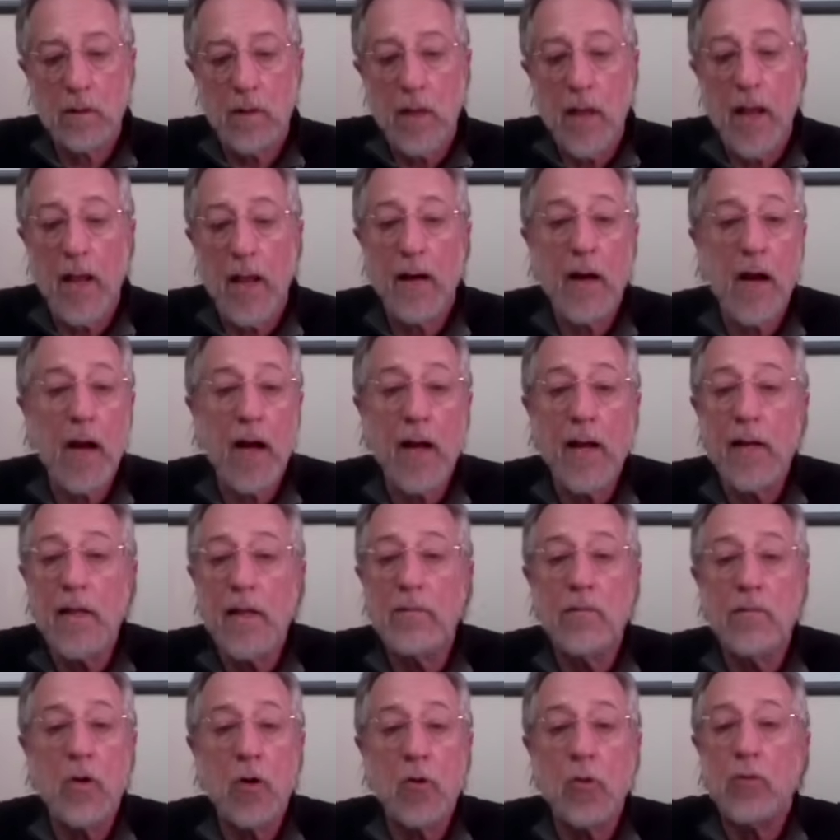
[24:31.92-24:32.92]
And I
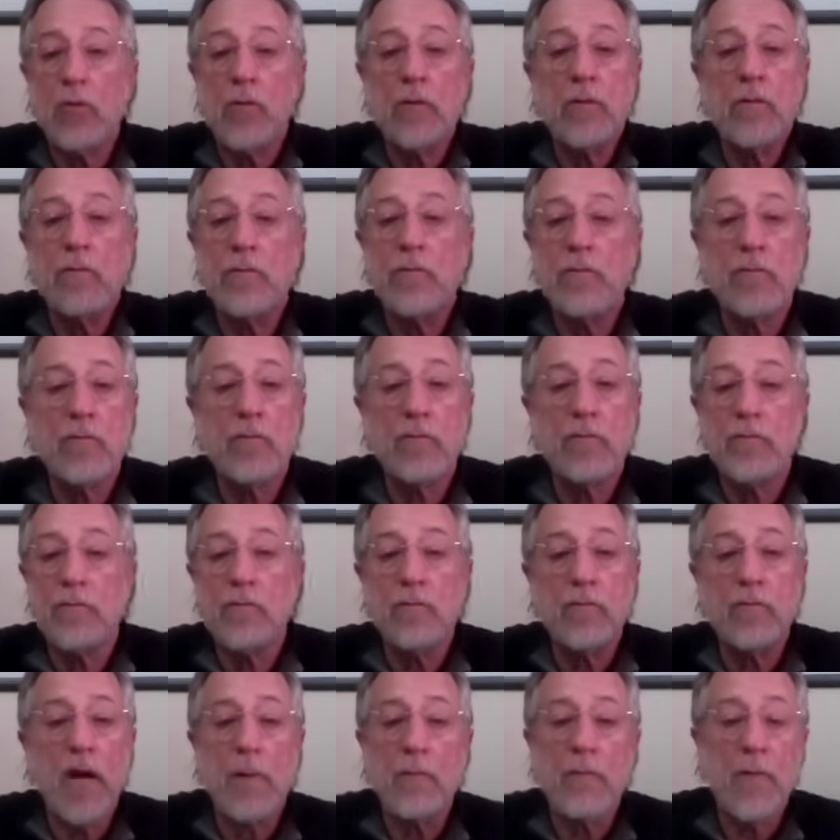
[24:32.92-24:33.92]
don't,
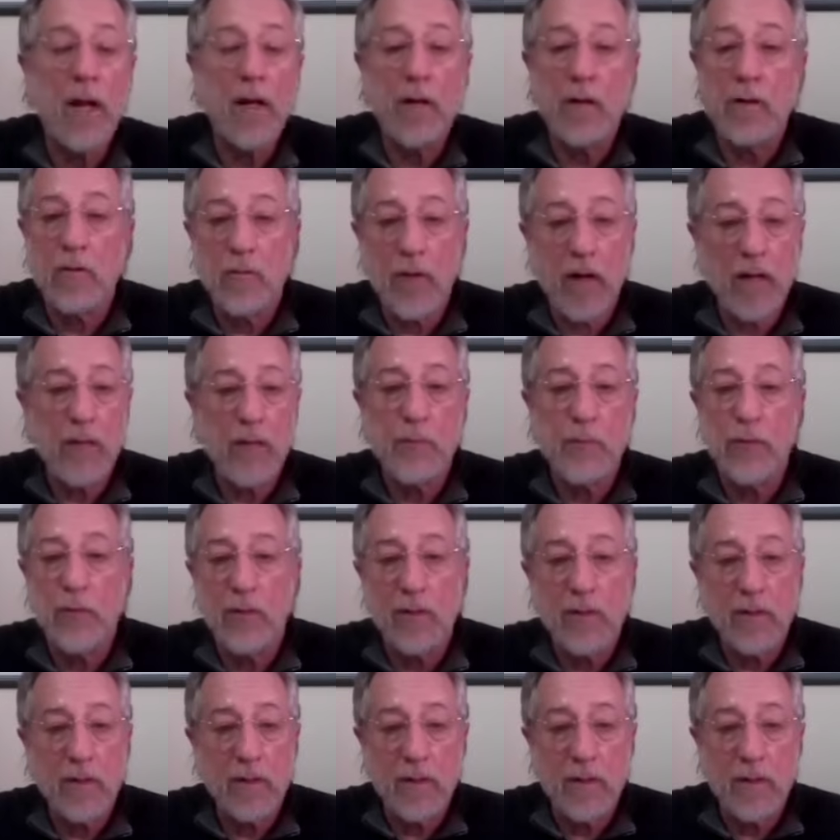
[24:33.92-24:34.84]
I'm not going to write a book.